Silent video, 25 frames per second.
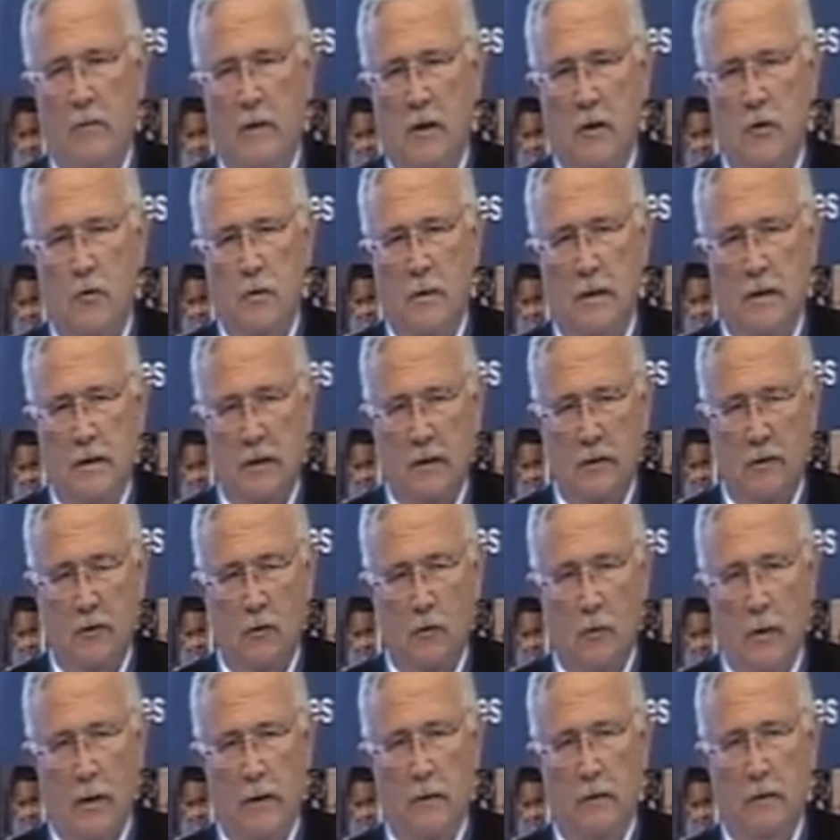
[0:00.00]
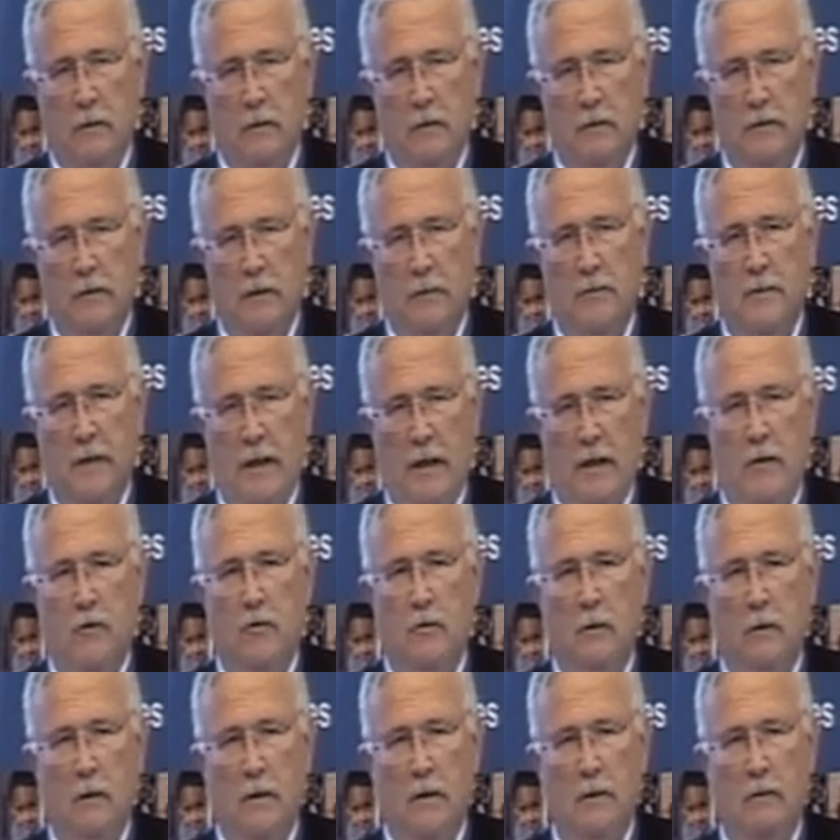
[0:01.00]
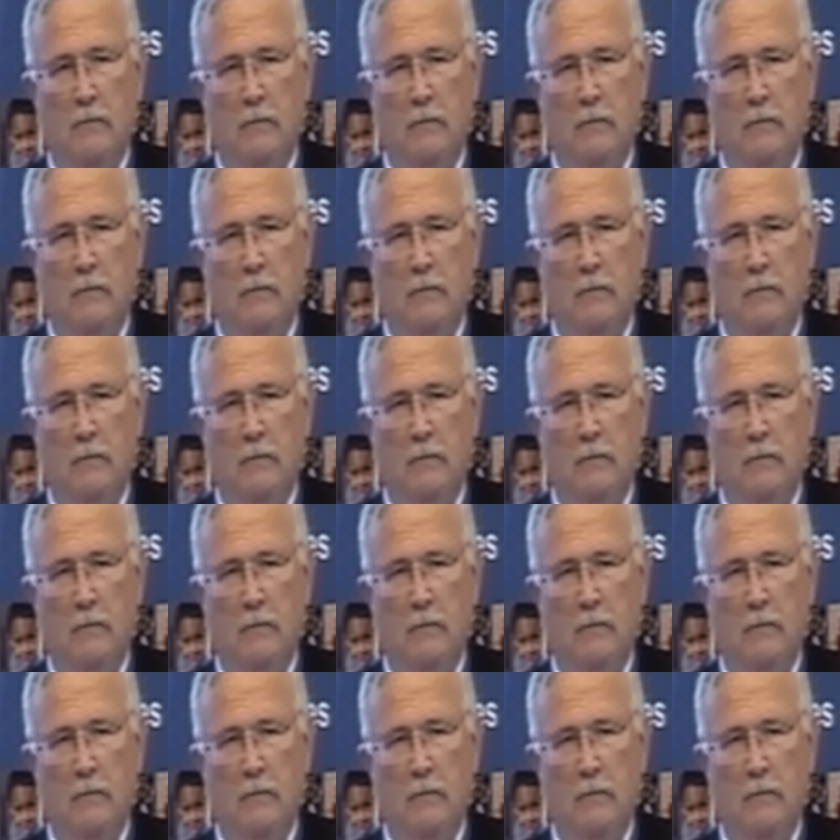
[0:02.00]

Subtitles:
measurements has dwindled substantially